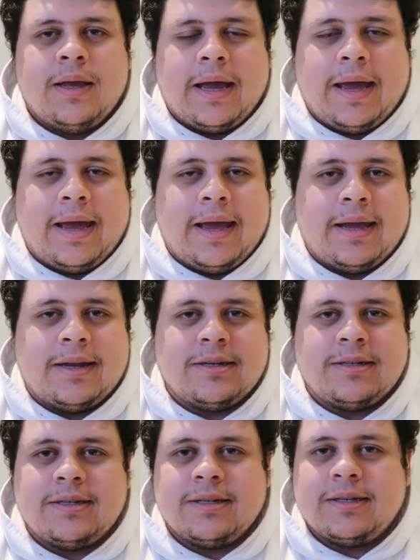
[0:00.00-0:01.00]

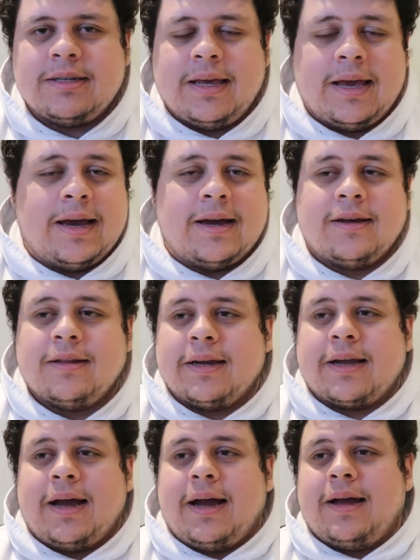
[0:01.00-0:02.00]
And yeah,
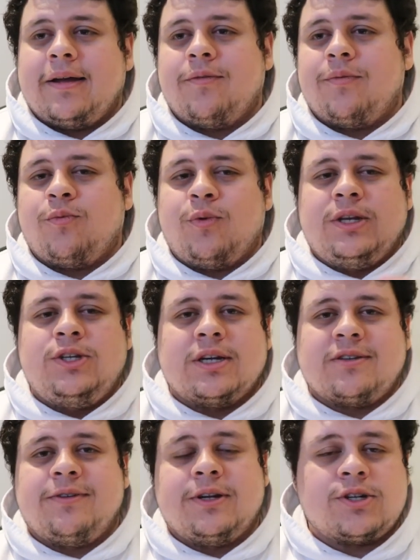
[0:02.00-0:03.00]
like we
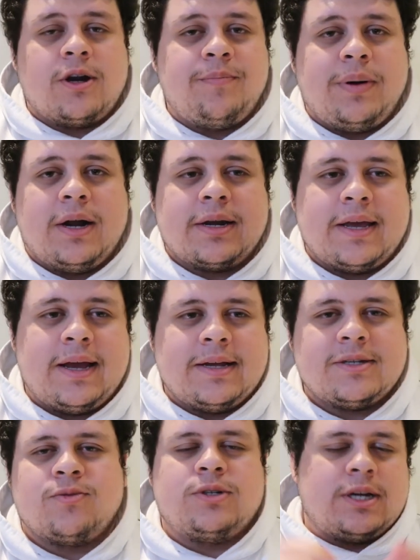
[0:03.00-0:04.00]
just finished our
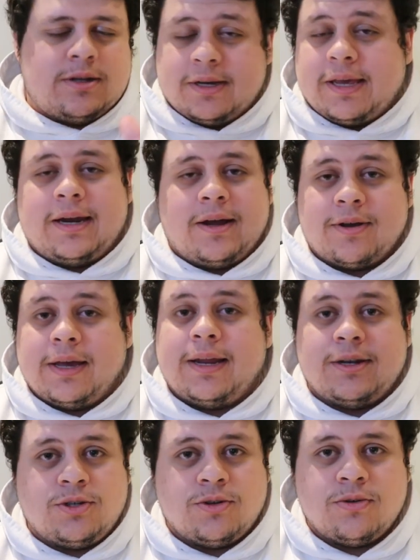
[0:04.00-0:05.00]
podcast, which I'll get
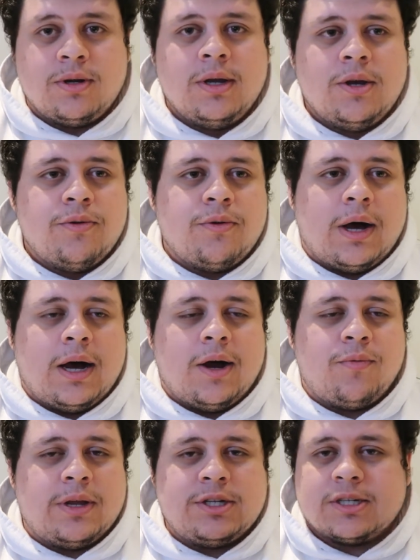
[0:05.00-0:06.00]
into.
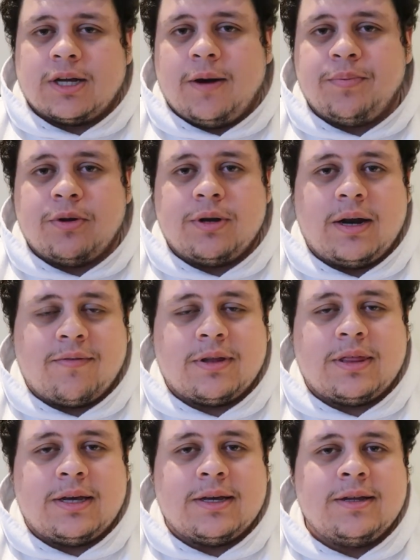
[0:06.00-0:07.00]
We just uploaded
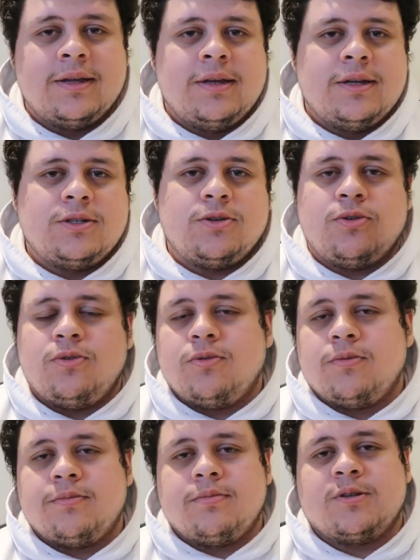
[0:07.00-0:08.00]
everything
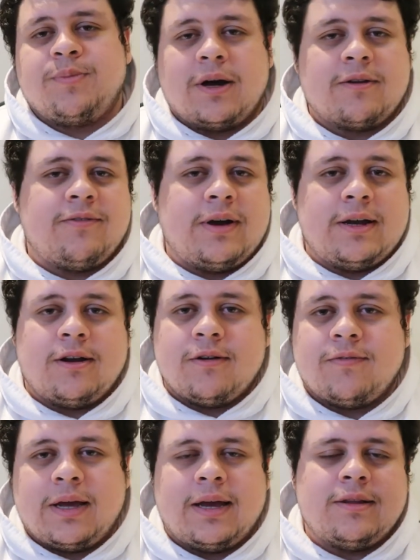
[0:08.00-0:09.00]
to Spotify and all
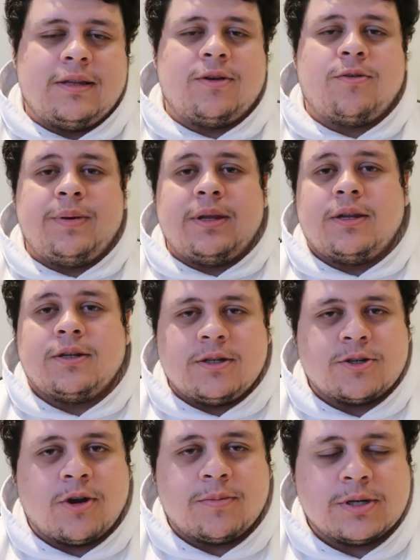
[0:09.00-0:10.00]
of that. Link will be in the
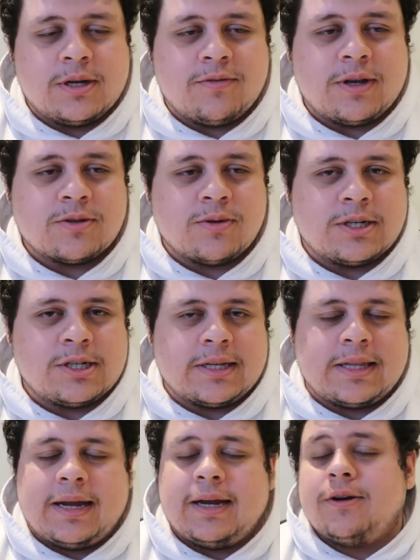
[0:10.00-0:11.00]
description if you guys want to
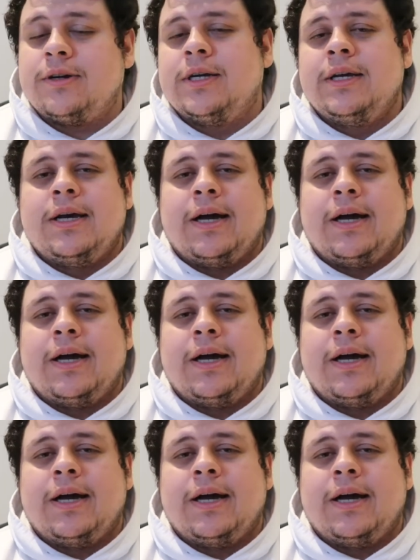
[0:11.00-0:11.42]
check that out.